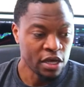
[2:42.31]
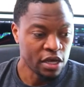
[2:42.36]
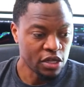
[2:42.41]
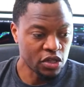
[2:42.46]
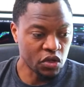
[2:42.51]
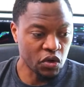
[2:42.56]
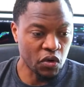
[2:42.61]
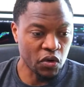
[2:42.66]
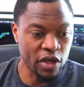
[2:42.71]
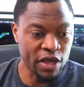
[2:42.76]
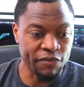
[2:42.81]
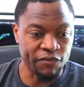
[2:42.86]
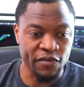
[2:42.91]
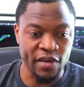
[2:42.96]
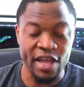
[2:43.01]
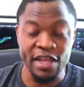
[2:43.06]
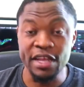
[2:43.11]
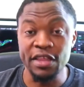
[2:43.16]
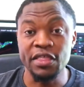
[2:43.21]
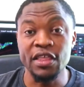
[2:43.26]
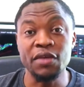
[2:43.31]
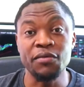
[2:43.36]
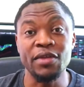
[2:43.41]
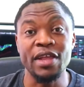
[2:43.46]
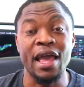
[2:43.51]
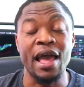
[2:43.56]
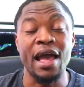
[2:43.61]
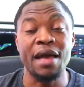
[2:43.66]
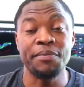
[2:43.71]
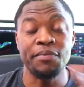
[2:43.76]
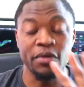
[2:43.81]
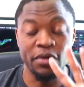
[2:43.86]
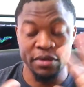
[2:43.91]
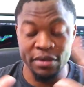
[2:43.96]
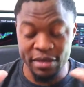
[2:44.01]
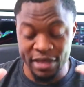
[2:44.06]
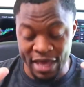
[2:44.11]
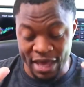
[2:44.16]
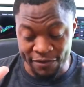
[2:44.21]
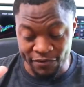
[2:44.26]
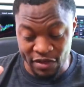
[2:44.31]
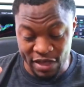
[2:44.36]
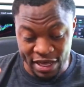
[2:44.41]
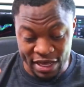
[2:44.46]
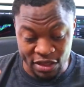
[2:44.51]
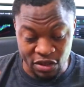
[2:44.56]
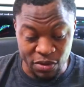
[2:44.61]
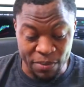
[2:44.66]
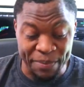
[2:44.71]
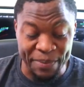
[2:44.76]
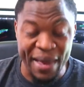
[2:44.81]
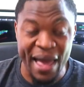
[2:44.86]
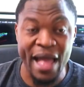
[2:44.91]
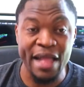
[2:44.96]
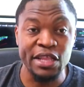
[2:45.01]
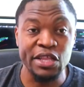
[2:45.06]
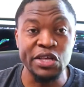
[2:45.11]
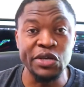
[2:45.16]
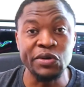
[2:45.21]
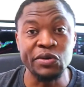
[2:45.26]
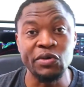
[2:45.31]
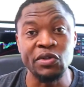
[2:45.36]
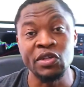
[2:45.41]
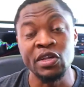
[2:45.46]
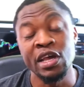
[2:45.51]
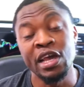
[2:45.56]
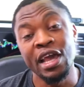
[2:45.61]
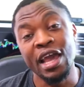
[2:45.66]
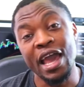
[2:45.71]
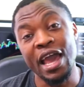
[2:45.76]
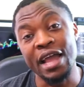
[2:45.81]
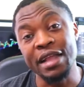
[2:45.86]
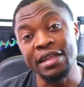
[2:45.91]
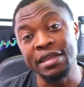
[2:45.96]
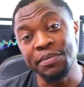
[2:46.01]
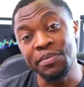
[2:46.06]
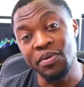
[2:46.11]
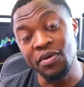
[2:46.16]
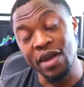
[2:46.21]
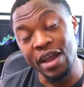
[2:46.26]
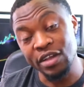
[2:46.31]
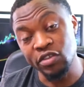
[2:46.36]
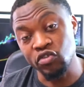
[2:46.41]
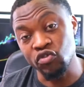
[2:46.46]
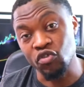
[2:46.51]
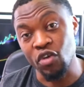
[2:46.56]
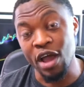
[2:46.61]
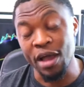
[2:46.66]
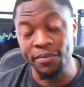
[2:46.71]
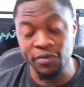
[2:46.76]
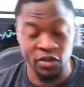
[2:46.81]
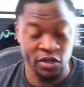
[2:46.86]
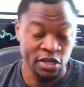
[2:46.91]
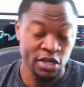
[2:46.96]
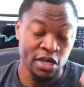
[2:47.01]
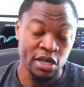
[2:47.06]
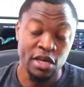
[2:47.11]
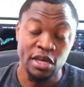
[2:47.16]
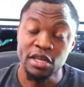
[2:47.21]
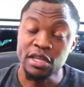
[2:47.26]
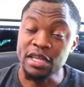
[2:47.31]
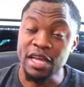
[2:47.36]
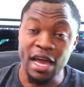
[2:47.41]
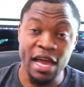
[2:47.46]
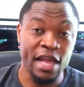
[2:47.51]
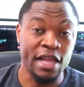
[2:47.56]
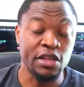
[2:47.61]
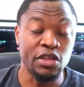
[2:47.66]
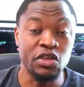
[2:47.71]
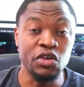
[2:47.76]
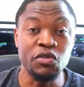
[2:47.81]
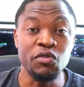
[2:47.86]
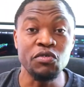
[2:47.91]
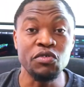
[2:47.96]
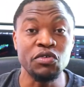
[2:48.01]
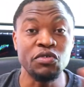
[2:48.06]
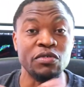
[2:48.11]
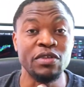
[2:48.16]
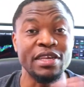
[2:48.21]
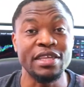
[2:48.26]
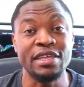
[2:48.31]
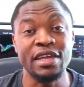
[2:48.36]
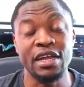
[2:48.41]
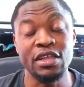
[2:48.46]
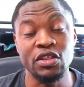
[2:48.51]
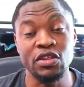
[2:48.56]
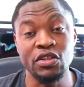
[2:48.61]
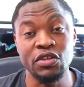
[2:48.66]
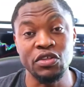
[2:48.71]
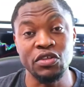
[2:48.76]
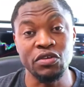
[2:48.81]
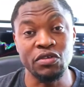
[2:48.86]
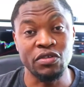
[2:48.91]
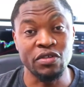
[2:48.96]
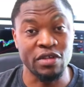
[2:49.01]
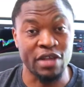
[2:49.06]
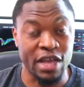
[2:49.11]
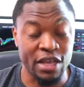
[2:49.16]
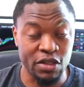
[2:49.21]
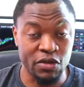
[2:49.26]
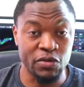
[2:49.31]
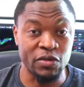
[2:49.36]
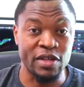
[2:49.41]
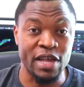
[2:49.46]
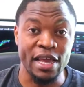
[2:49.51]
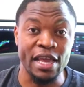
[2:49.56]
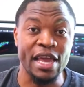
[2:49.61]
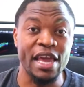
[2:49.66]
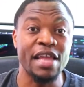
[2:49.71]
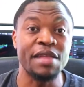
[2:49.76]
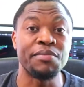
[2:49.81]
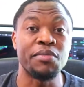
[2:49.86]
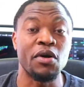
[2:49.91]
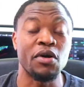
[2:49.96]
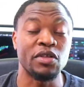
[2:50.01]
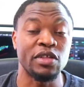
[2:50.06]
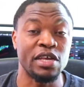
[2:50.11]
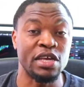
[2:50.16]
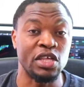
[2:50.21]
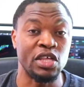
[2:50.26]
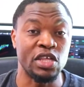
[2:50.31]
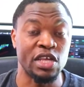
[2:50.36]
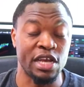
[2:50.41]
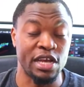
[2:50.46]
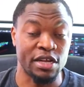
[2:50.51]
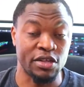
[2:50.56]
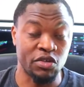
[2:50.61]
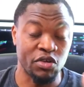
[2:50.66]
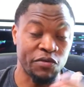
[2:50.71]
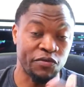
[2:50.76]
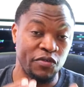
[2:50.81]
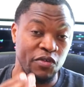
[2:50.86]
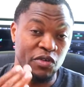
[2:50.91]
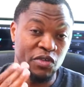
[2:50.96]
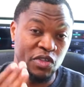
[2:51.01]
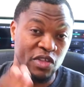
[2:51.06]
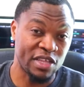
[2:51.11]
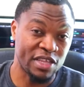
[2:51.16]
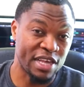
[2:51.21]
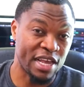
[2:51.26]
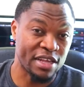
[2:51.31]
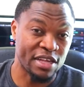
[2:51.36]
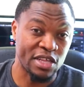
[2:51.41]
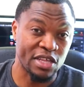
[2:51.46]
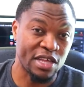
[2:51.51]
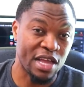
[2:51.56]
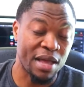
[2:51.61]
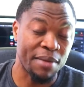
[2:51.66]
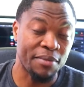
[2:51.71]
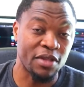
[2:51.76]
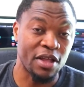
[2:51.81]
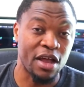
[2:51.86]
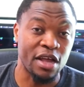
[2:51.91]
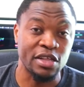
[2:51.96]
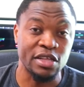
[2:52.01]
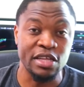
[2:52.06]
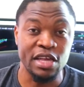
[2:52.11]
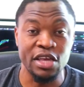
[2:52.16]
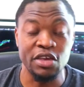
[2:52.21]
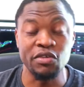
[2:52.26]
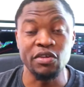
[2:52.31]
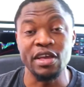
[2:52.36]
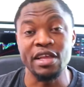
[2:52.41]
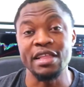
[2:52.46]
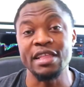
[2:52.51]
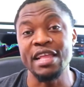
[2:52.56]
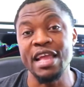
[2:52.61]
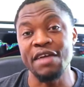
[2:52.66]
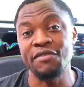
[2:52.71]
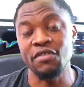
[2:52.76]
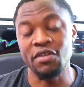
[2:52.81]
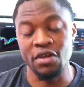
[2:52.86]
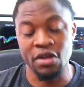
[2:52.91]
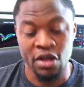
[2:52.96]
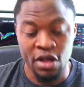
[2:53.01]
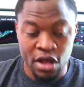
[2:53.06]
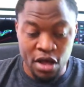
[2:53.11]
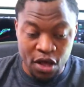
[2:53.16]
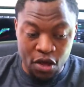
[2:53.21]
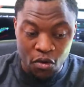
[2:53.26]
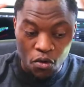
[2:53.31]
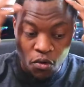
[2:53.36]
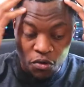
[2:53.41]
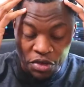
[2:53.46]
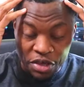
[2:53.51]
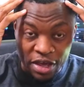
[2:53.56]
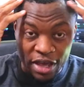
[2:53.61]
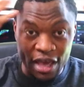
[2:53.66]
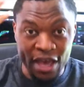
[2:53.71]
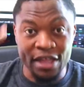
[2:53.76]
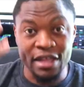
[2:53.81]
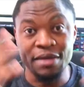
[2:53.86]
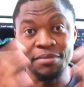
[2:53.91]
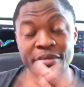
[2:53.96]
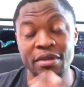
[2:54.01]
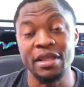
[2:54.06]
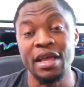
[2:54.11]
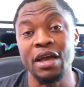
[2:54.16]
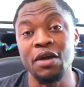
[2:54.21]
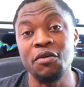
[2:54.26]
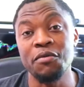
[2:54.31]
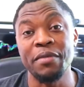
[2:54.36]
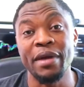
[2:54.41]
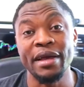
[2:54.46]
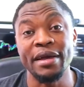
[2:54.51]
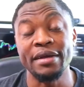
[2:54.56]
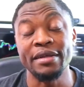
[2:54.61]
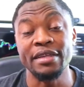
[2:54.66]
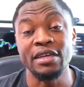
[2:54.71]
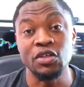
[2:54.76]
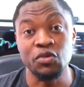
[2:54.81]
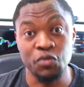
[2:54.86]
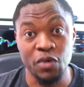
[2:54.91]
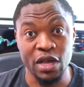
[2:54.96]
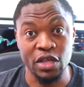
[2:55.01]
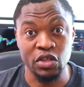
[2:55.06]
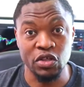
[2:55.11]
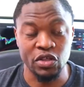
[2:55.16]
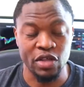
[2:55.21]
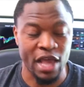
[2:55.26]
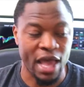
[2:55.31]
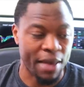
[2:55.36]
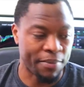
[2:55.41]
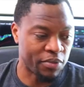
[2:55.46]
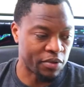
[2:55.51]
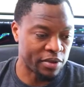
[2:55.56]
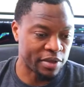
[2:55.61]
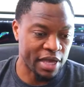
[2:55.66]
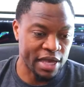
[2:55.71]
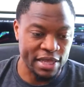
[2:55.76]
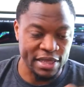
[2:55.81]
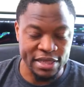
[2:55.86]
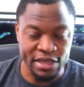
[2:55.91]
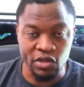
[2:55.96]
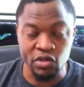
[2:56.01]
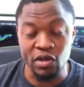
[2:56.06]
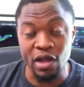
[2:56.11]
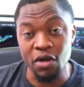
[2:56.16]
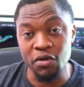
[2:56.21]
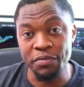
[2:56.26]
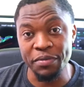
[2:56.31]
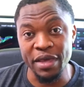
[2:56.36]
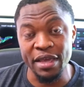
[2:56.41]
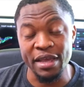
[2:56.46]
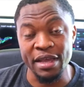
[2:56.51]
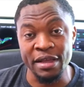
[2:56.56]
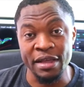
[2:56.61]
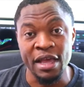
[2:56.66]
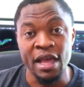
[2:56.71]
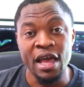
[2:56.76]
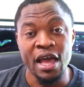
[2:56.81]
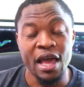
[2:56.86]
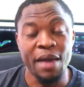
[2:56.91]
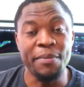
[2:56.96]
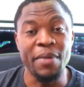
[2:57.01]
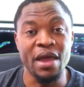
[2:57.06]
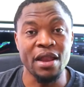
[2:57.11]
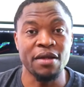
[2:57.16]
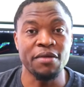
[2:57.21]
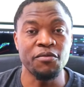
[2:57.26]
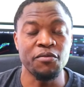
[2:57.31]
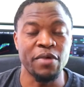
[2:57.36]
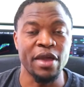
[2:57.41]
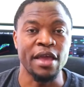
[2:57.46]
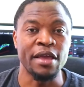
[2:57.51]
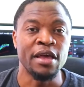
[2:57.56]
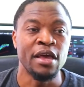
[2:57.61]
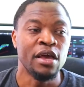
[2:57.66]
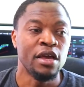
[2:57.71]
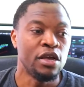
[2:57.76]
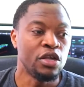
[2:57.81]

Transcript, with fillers: So if anything were to happen, have, they get some bad news and the price drops, then you you only stand to, to, to, like lose like eight bucks a share. So if you set a stop loss, then you can never hold your head and be like, oh my goodness, what just happened? And so that would be a, a better way.